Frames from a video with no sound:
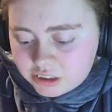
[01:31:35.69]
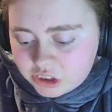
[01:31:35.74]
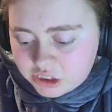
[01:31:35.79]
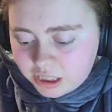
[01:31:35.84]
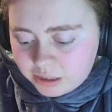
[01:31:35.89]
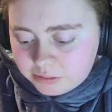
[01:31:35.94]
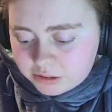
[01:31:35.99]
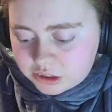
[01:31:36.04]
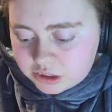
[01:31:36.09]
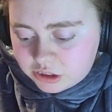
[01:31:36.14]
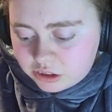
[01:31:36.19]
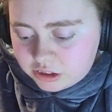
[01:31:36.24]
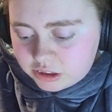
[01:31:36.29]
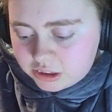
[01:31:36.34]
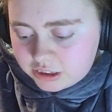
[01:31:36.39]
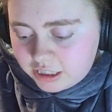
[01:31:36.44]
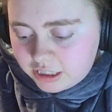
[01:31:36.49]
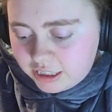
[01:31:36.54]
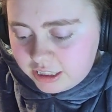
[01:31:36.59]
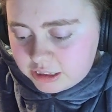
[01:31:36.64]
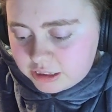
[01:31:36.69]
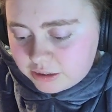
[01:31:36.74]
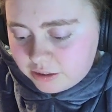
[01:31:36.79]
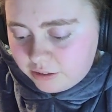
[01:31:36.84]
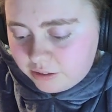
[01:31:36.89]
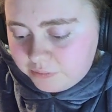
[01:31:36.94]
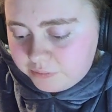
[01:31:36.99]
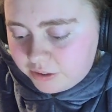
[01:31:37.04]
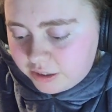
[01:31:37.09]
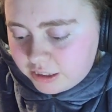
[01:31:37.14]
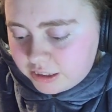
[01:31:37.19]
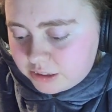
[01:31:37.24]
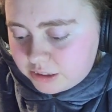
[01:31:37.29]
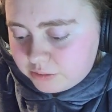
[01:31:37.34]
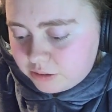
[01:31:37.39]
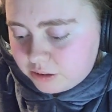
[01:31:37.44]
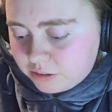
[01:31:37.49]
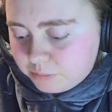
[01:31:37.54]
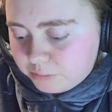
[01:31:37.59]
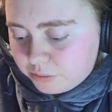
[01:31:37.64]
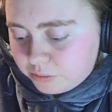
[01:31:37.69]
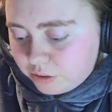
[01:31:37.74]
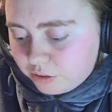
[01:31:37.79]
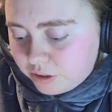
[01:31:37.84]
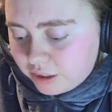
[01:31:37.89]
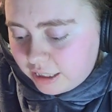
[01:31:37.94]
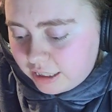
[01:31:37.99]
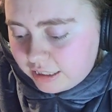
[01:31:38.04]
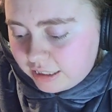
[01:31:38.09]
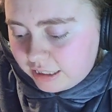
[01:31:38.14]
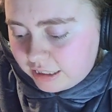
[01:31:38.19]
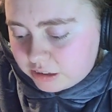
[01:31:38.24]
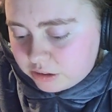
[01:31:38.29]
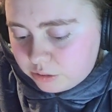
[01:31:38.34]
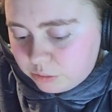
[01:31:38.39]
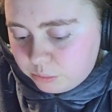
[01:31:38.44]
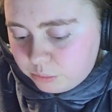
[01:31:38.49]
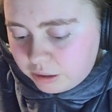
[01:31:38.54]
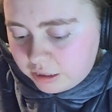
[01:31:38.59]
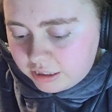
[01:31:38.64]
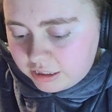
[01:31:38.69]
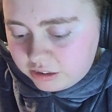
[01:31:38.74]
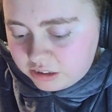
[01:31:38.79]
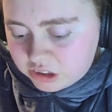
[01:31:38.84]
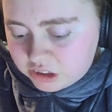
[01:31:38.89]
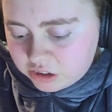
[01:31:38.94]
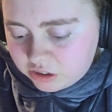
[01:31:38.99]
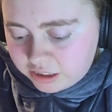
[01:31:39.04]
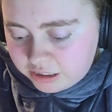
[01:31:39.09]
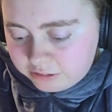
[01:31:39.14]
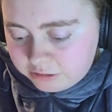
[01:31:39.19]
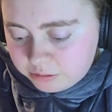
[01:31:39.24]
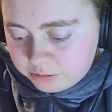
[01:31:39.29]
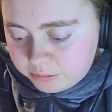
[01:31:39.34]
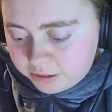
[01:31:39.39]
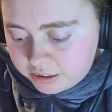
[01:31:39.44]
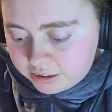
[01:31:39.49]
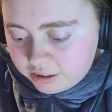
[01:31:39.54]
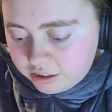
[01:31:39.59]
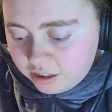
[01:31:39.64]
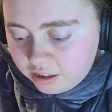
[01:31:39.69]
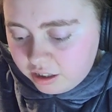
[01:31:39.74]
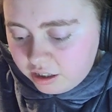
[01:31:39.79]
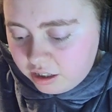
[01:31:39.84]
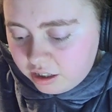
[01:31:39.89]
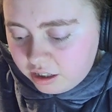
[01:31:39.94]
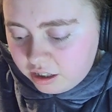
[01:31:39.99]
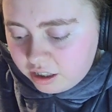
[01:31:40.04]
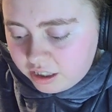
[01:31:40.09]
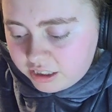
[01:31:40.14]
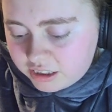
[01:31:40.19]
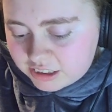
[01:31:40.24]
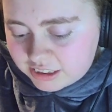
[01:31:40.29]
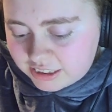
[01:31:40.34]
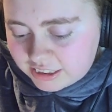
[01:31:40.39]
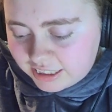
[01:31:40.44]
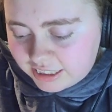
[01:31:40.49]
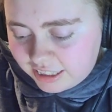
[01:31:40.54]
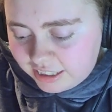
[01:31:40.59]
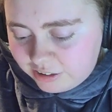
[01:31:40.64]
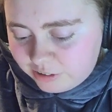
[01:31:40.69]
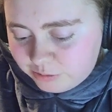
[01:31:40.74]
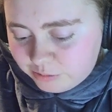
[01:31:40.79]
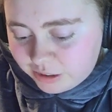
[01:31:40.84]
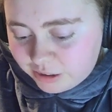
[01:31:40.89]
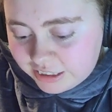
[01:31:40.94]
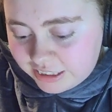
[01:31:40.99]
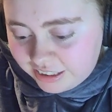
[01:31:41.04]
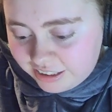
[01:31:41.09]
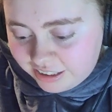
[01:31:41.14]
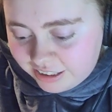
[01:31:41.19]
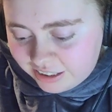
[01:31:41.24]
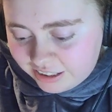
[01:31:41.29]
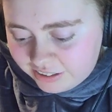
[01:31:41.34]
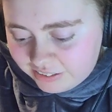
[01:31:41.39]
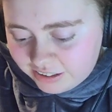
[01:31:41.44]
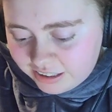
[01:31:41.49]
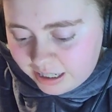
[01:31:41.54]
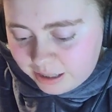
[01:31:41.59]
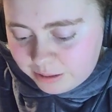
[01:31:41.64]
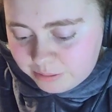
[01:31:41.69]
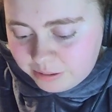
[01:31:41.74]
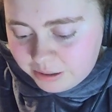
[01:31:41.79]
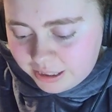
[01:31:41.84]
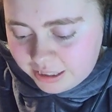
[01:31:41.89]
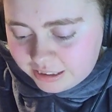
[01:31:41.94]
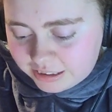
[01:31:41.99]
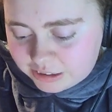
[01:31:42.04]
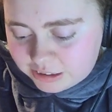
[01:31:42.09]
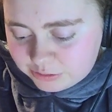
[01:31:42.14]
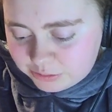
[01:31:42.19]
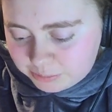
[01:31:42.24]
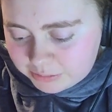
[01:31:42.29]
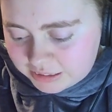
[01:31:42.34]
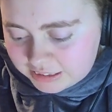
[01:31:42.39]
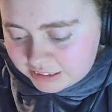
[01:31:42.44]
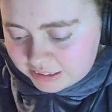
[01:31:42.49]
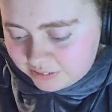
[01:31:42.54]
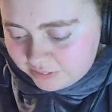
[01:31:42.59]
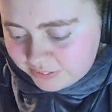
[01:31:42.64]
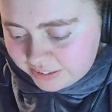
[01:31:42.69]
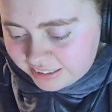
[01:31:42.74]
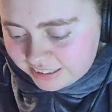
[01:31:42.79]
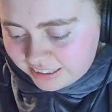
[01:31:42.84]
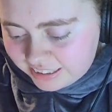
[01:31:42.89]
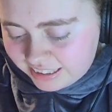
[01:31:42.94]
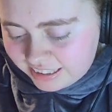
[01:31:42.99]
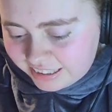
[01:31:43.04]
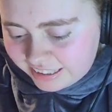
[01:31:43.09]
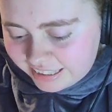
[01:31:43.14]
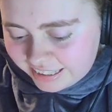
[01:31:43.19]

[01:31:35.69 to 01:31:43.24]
Jay was touched, and his voice broke a little when he jokingly replied, "Are you just a kid? What do you know? Am I interrupting something?"